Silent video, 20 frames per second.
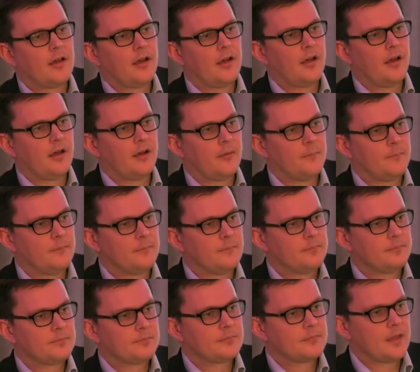
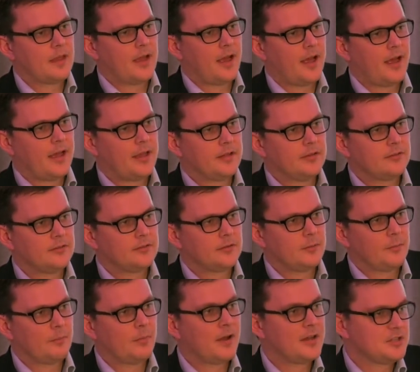
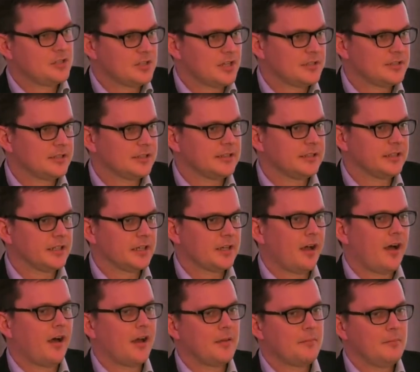And by genetic
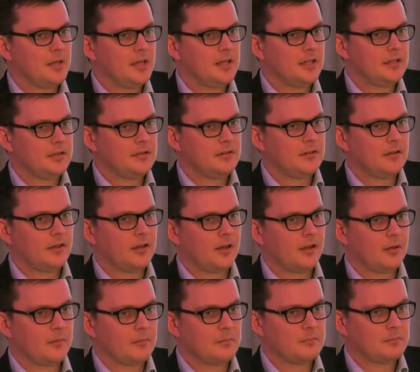link, I mean
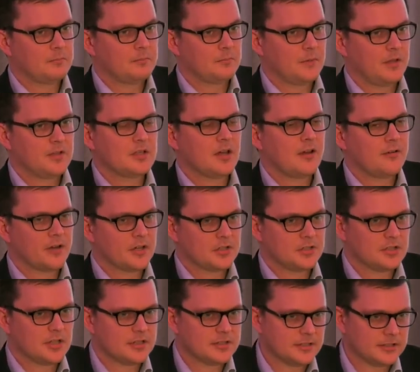a direct
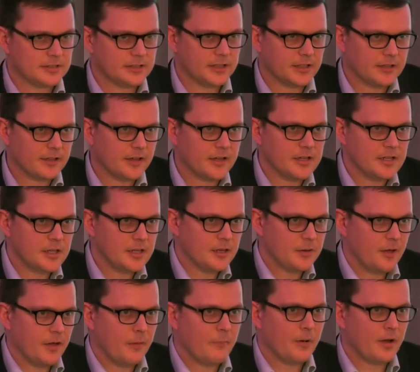genetic link, i.e.
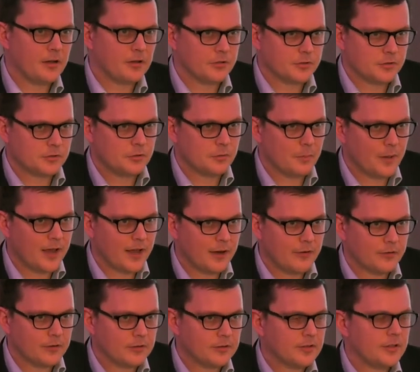a biological
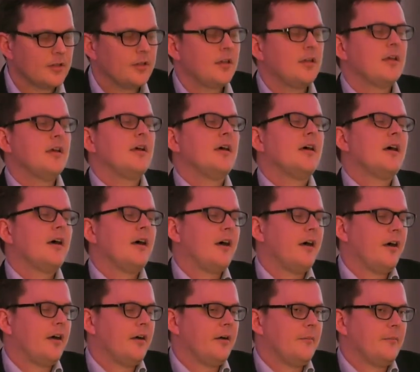parent.
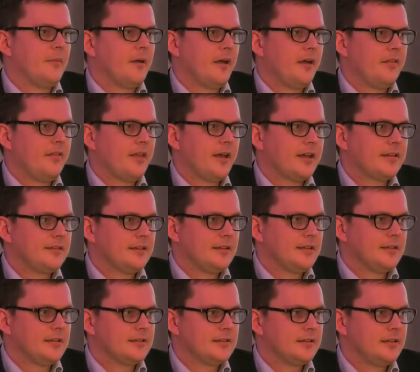And that
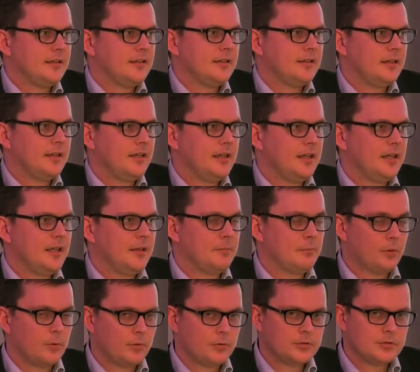is
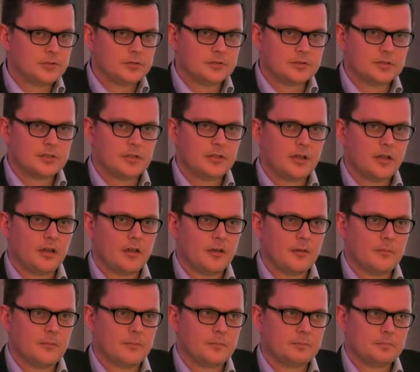important
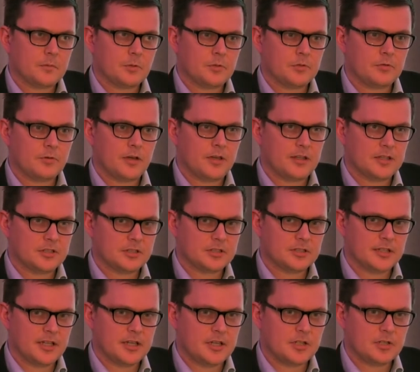under our
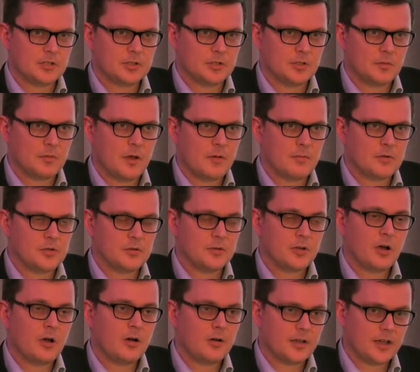legislation. At the moment, you
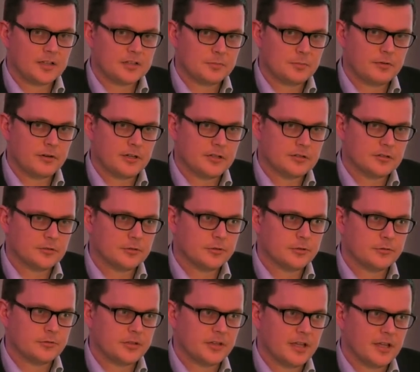can't get a parental
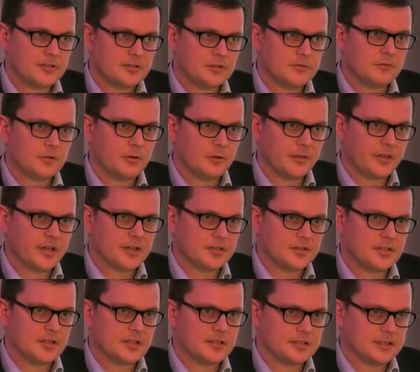order unless you've got that
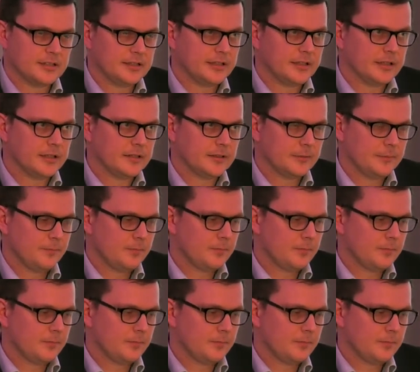genetic link.